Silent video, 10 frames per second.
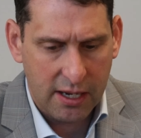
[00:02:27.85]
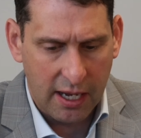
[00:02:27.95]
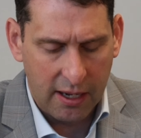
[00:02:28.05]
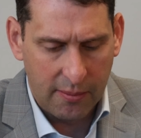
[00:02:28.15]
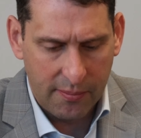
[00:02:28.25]

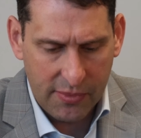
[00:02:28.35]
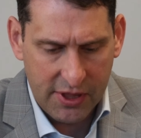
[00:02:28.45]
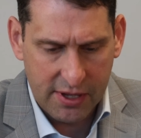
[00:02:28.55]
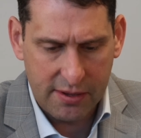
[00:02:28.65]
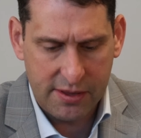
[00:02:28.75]

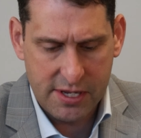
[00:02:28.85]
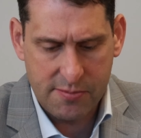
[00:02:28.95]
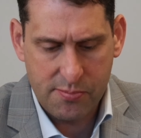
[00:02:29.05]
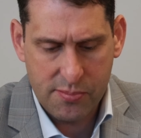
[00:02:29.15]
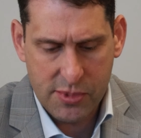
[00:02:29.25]

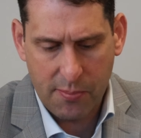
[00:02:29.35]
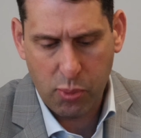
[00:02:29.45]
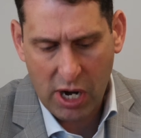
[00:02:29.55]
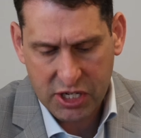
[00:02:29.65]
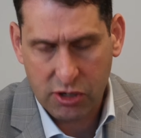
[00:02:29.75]
the
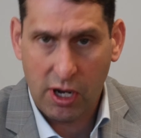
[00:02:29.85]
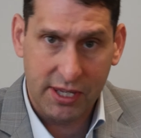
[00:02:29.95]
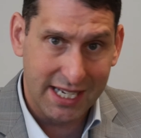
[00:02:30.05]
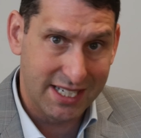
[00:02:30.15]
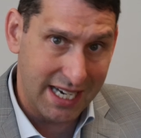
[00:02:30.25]
pressure
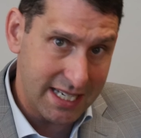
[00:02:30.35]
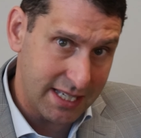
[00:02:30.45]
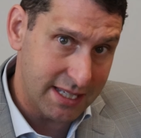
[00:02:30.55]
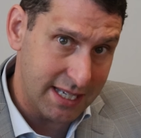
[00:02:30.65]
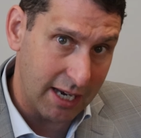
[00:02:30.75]
on the
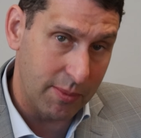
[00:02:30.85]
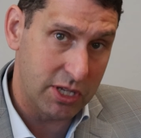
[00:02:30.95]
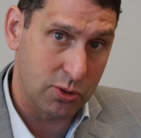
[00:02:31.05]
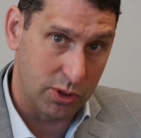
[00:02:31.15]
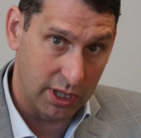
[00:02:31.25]
adjacent
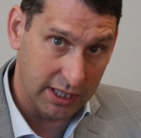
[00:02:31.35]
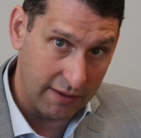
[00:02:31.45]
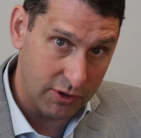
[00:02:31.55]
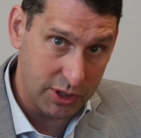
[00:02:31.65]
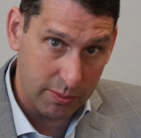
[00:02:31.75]
segments or the
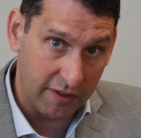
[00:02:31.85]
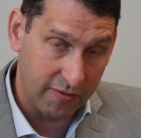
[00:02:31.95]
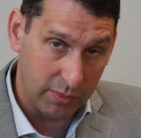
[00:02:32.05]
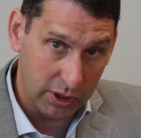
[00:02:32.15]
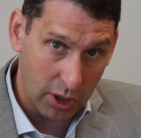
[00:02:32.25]
levels above
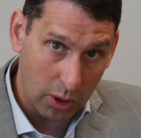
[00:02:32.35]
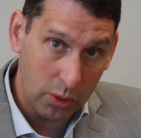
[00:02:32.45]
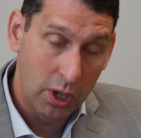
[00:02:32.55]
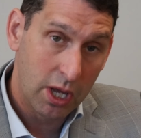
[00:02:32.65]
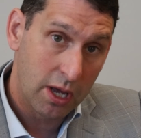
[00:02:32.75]
and
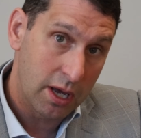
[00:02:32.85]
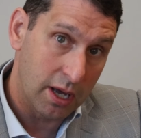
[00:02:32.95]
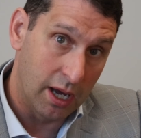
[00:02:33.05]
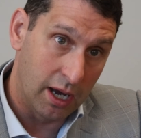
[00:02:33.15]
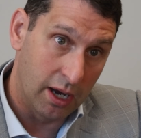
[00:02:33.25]
below
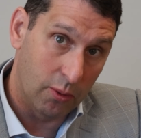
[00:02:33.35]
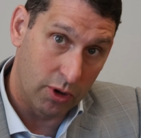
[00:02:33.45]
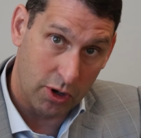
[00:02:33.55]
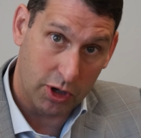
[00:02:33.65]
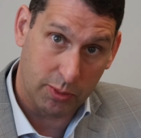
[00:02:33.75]

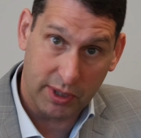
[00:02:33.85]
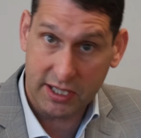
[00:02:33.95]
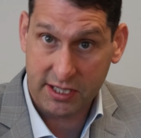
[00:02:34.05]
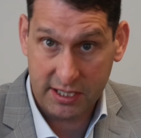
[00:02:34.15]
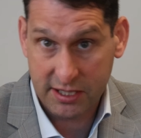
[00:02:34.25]
where an
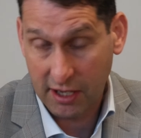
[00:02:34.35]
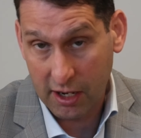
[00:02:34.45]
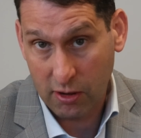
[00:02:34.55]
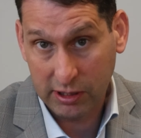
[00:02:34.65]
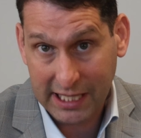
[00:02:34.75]
arthroplasty is
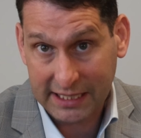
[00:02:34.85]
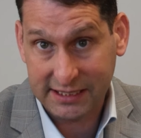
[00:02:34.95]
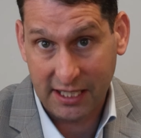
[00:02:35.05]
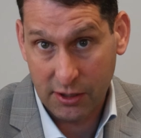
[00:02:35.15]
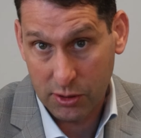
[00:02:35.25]
done are
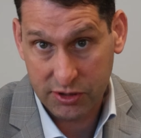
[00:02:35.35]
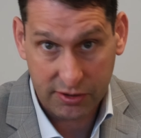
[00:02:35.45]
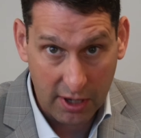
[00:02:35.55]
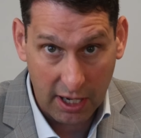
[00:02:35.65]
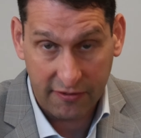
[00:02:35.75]
less than
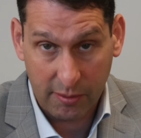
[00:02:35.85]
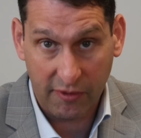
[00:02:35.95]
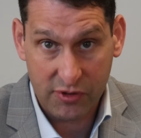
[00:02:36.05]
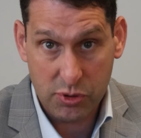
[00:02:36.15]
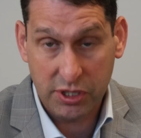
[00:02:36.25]
those from
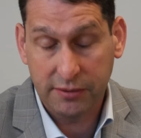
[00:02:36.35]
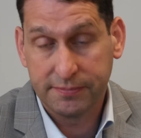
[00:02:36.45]
a fusion.